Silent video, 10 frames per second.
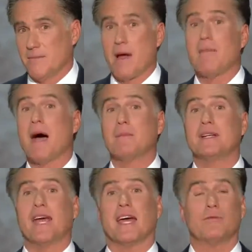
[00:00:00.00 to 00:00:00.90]
My mom
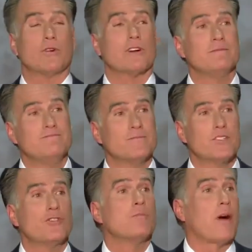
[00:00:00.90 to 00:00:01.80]
and dad were
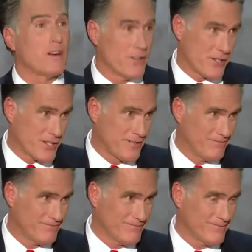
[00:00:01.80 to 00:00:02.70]
true partners,
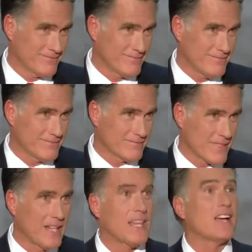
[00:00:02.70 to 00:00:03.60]

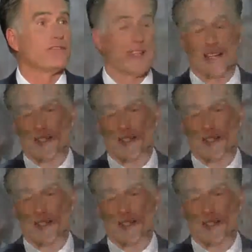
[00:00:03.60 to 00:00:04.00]
a life